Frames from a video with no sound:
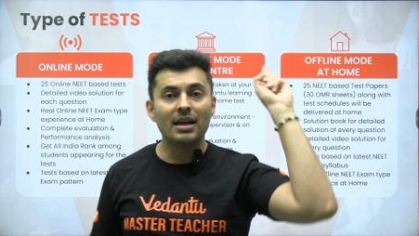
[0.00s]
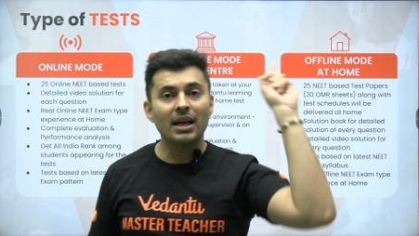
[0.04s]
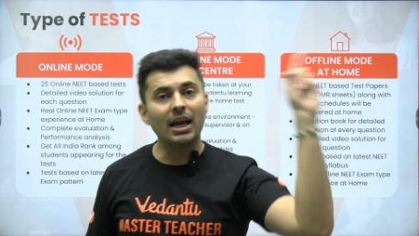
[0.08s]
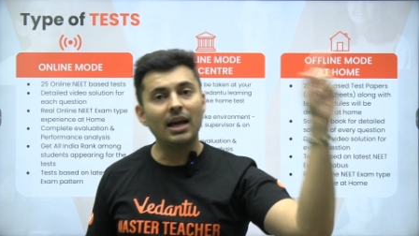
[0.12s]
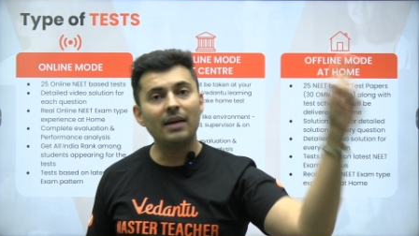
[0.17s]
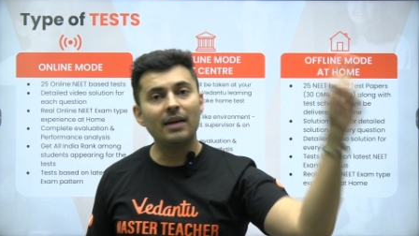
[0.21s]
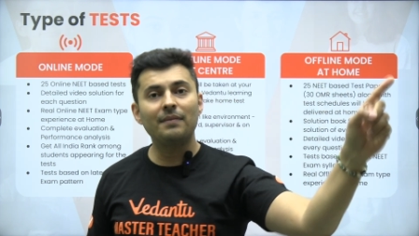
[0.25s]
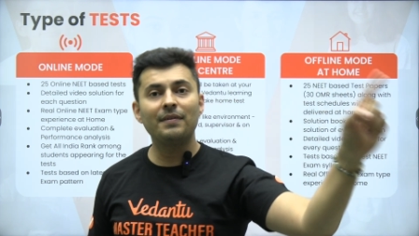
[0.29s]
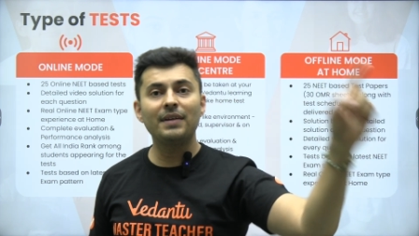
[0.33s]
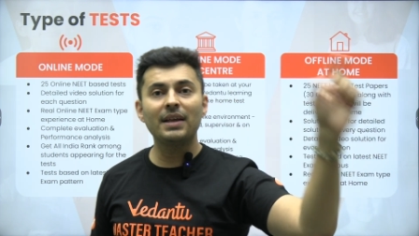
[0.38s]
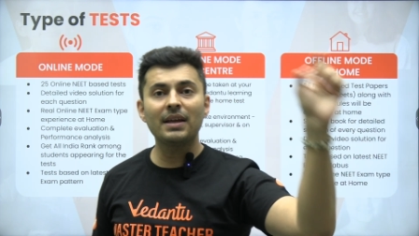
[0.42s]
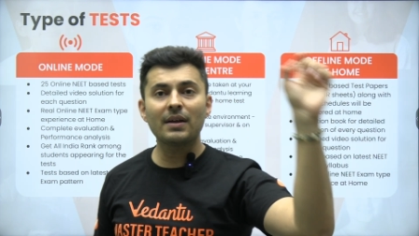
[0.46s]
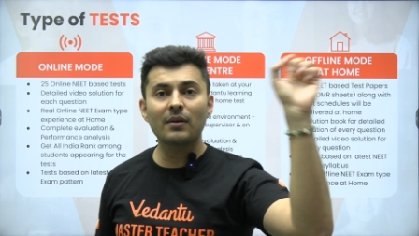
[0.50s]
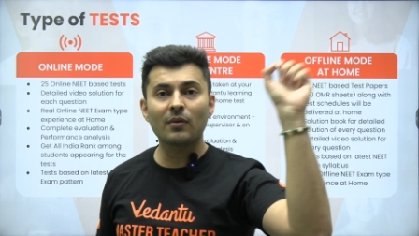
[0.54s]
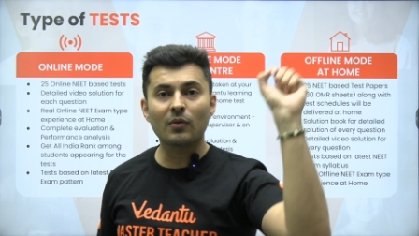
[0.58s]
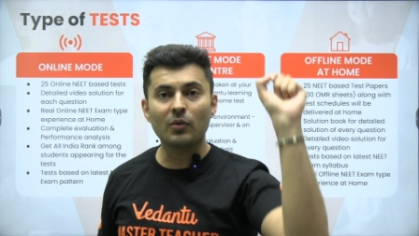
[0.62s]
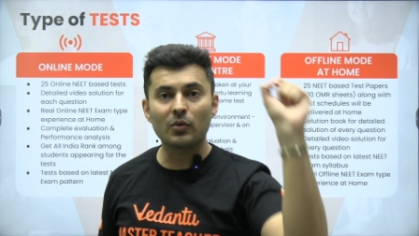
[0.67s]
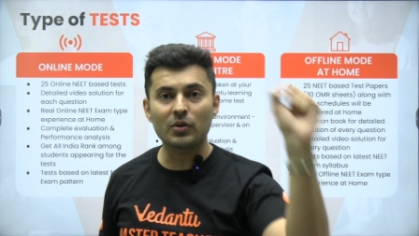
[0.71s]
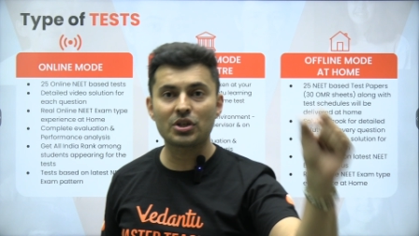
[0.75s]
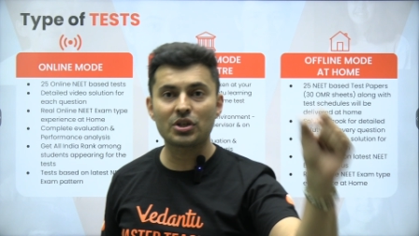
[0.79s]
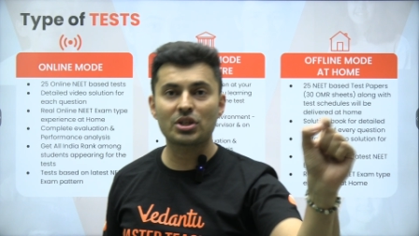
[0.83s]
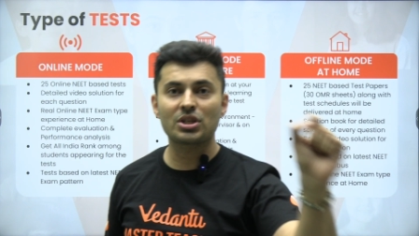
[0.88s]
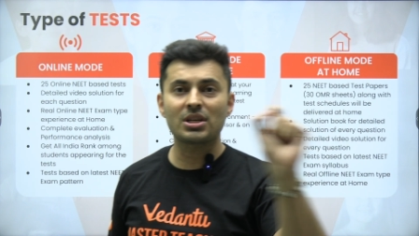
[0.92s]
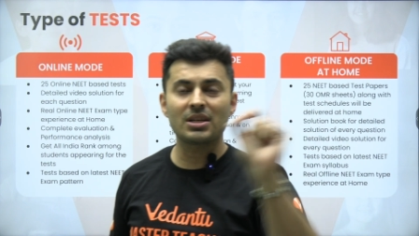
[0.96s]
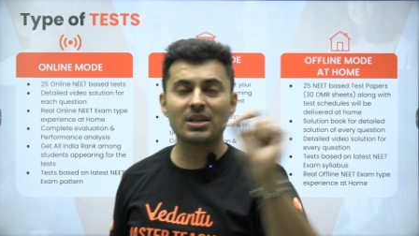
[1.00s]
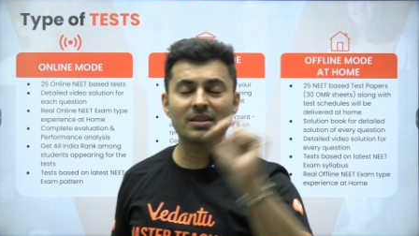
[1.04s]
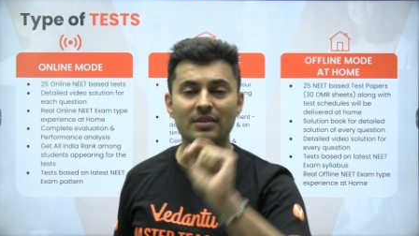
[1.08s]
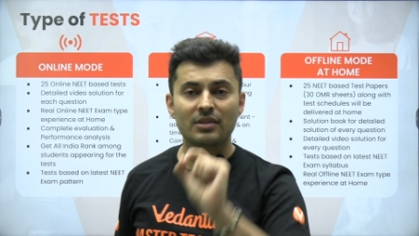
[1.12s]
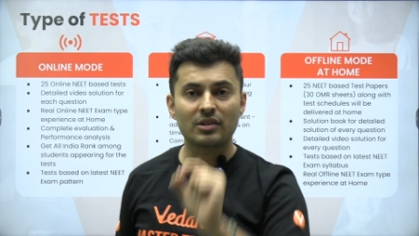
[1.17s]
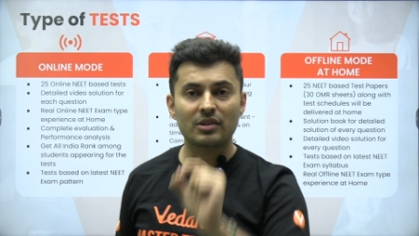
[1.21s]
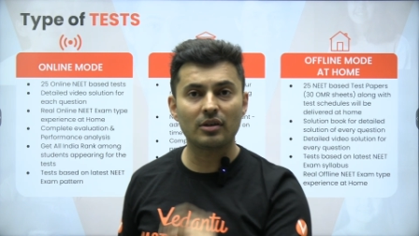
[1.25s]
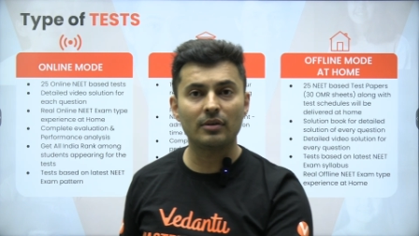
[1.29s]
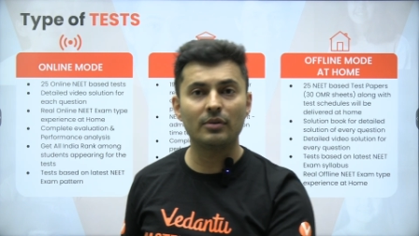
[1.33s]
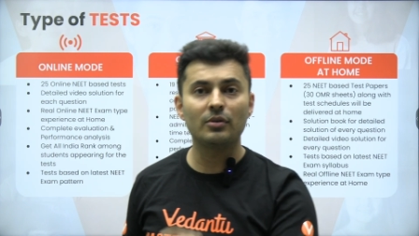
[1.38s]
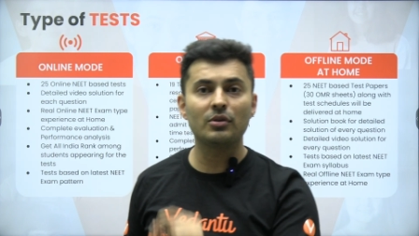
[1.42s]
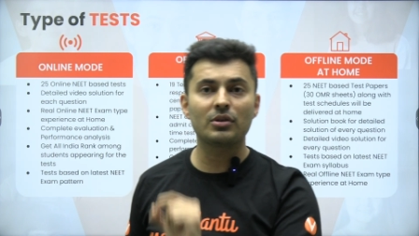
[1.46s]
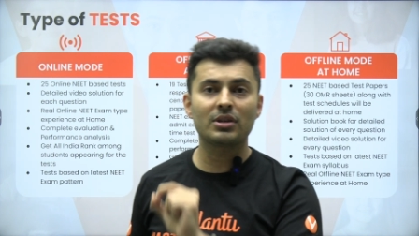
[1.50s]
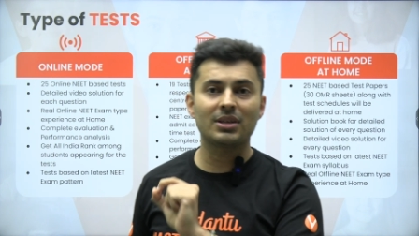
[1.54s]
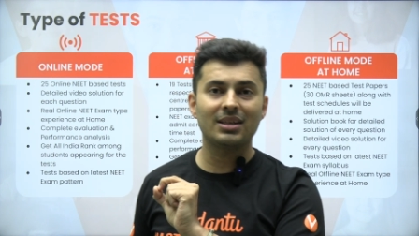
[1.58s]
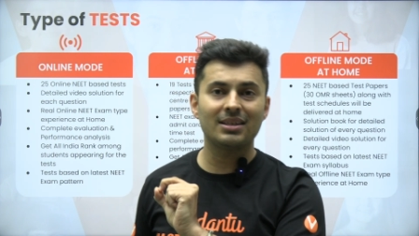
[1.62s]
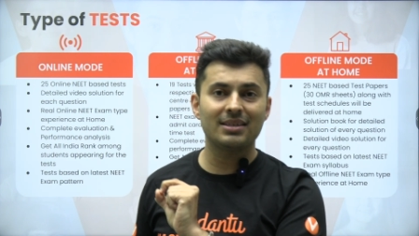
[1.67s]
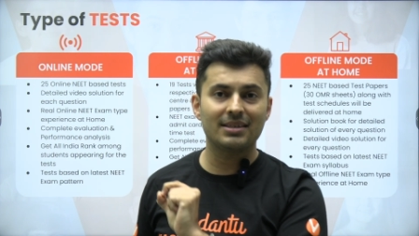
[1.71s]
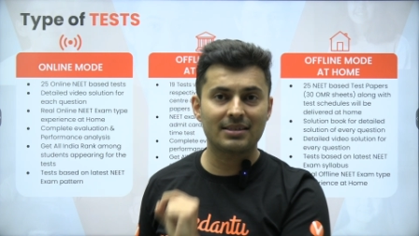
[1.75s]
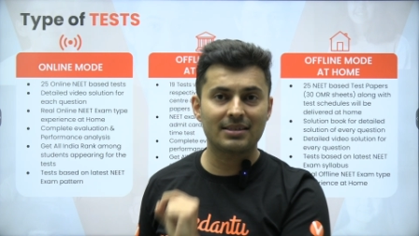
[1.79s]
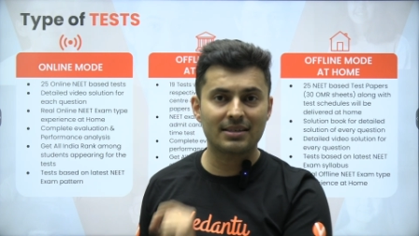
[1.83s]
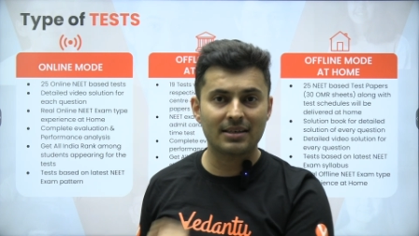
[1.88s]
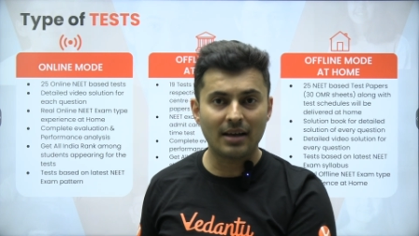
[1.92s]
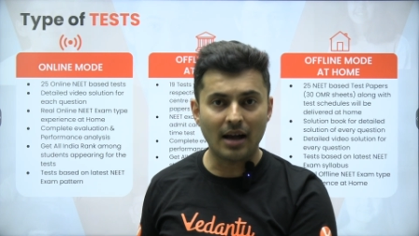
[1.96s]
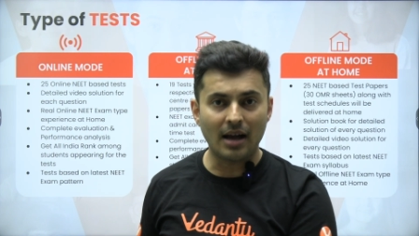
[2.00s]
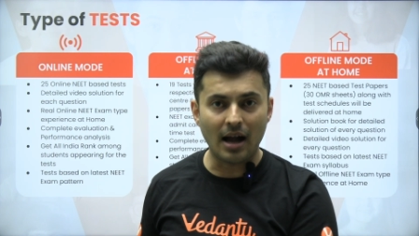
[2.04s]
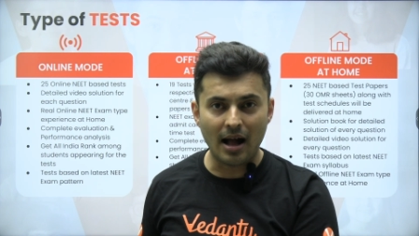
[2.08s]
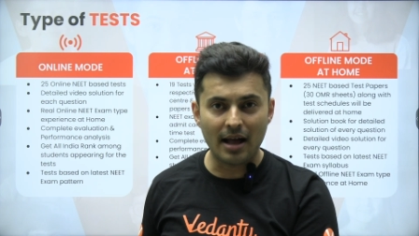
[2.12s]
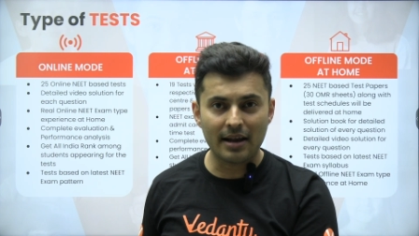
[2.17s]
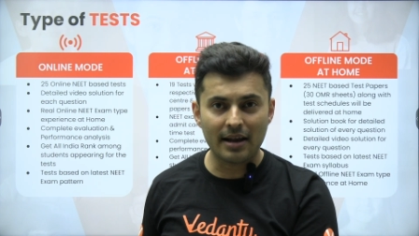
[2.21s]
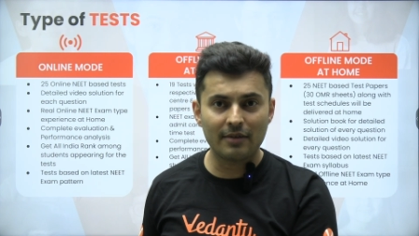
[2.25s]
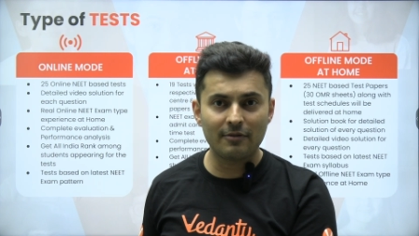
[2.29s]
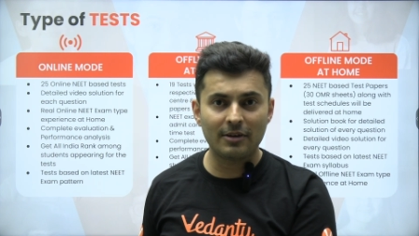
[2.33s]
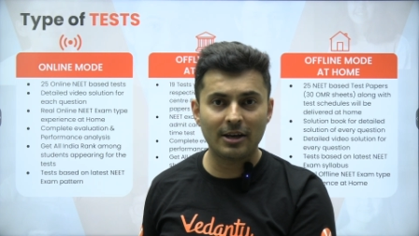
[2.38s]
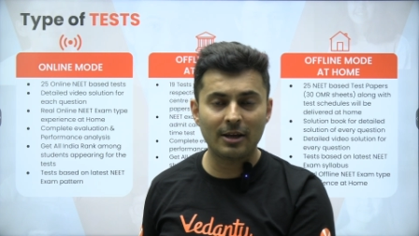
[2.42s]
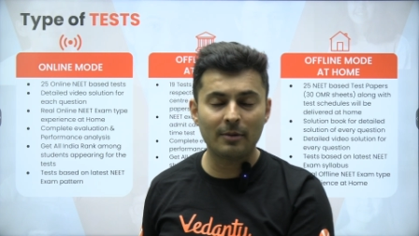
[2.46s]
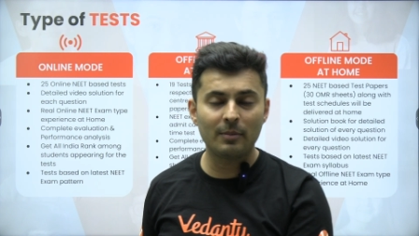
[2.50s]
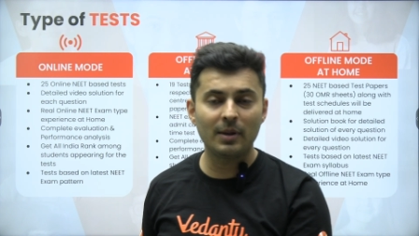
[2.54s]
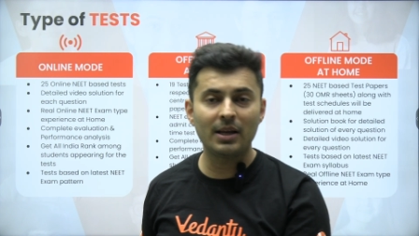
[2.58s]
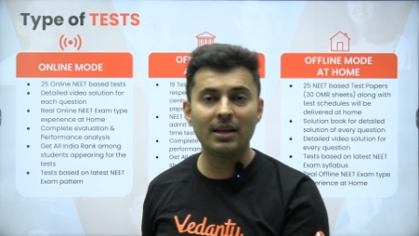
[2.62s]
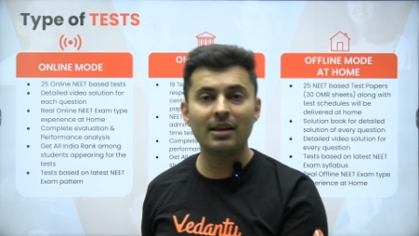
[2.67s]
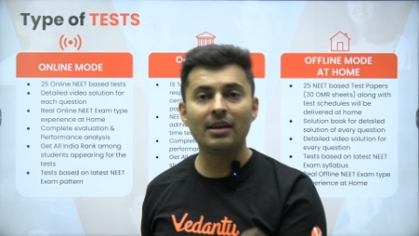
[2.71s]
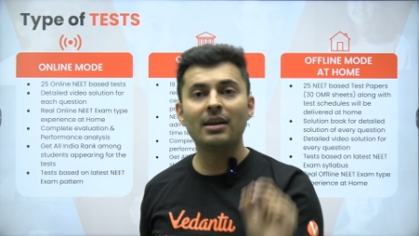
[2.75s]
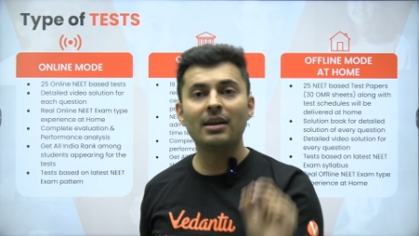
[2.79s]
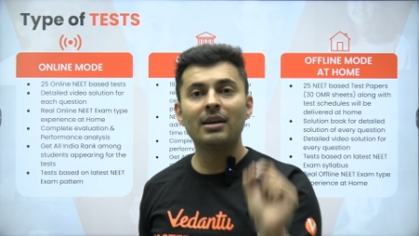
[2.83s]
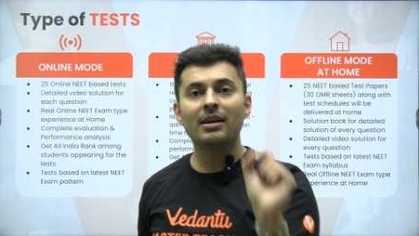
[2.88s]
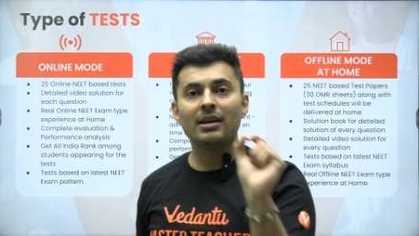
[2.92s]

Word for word: every question solutions are available